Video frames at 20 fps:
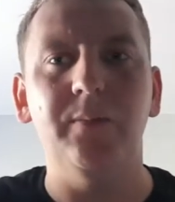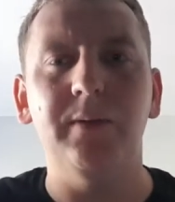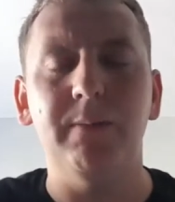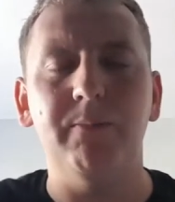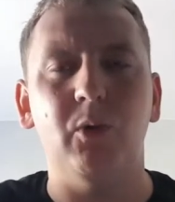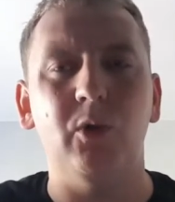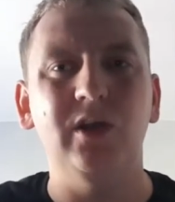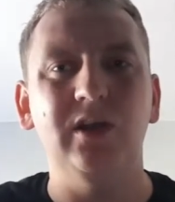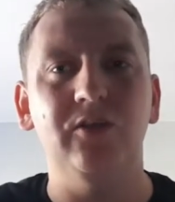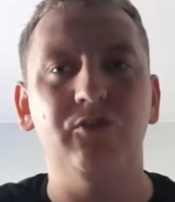
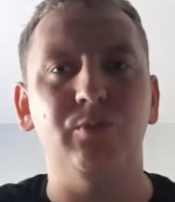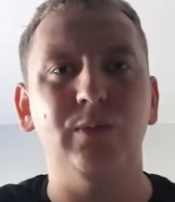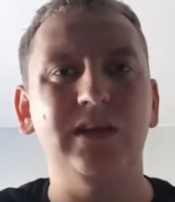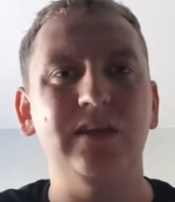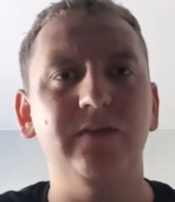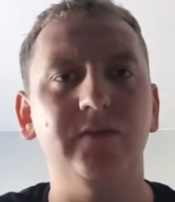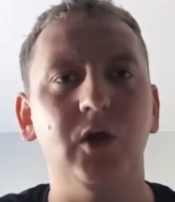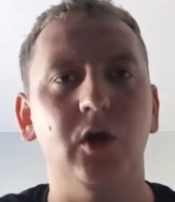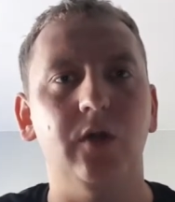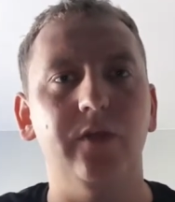pointless when
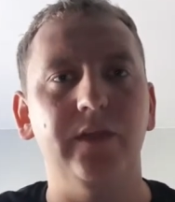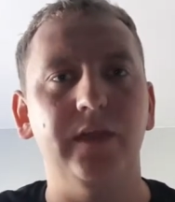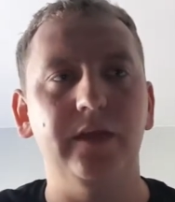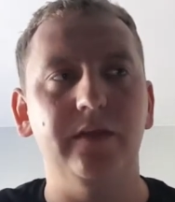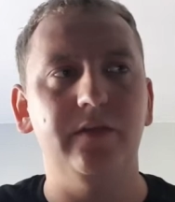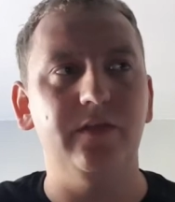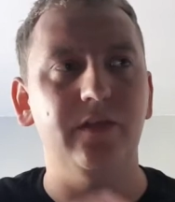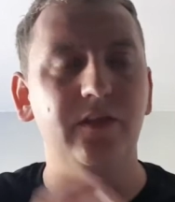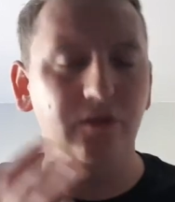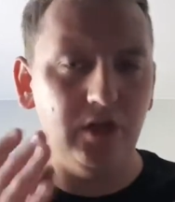you've got the
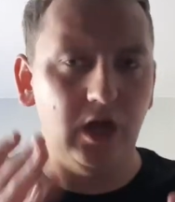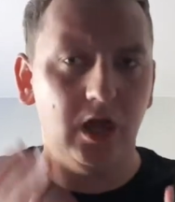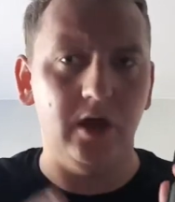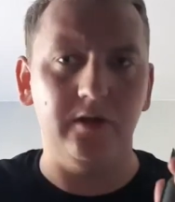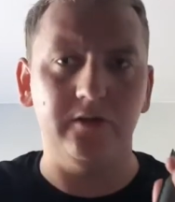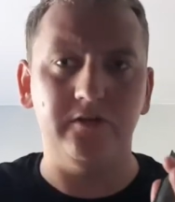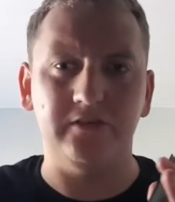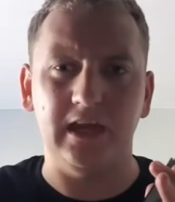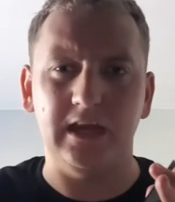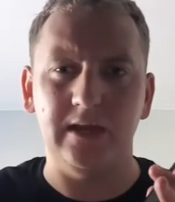
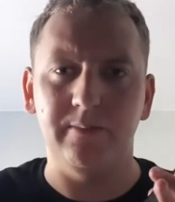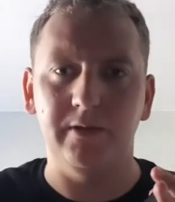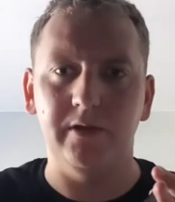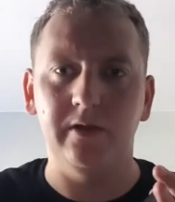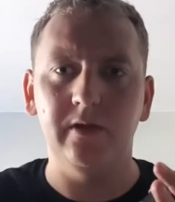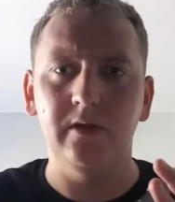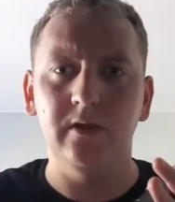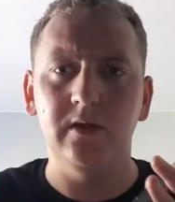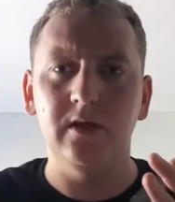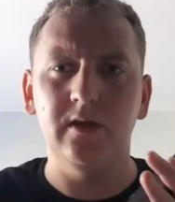Darksaber
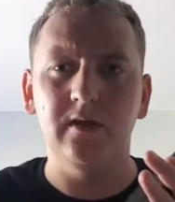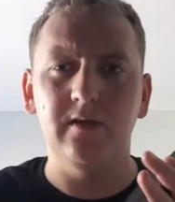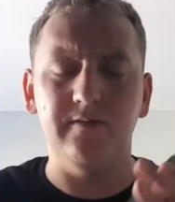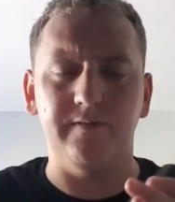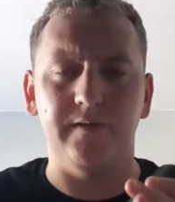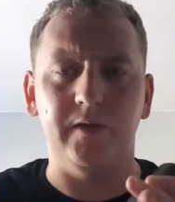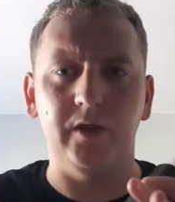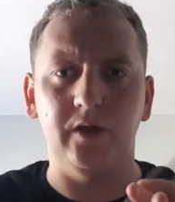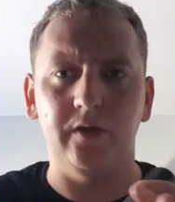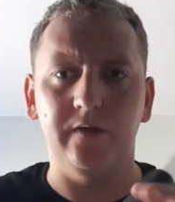
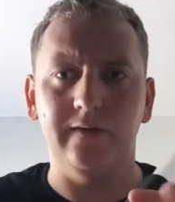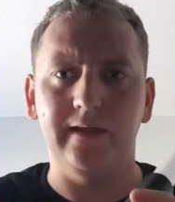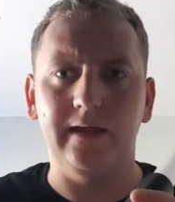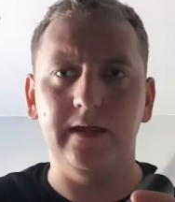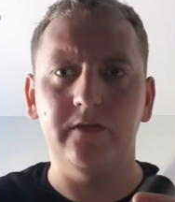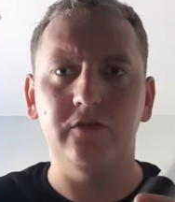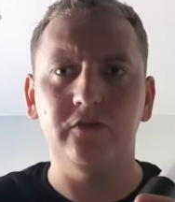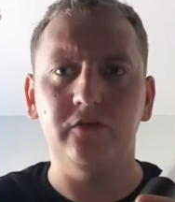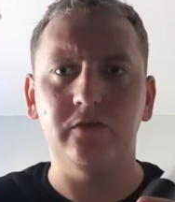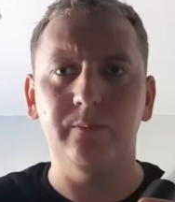font on
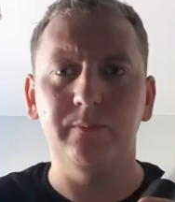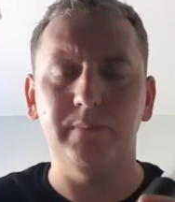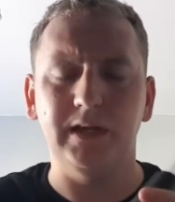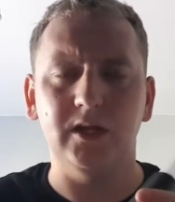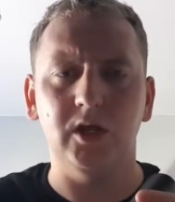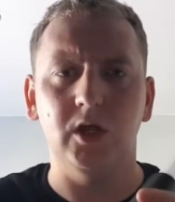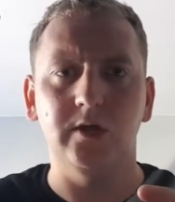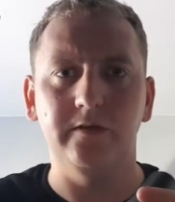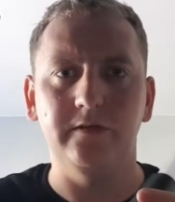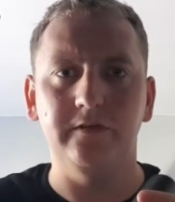this,
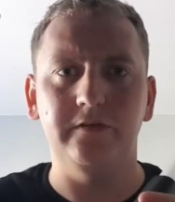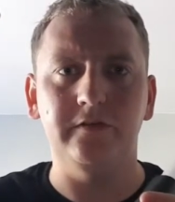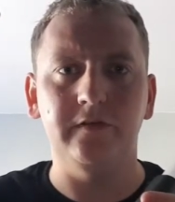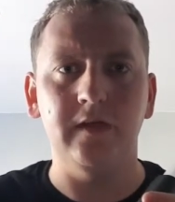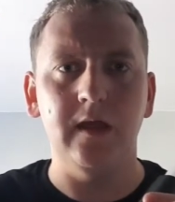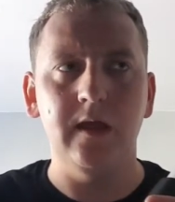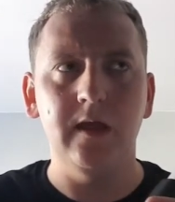because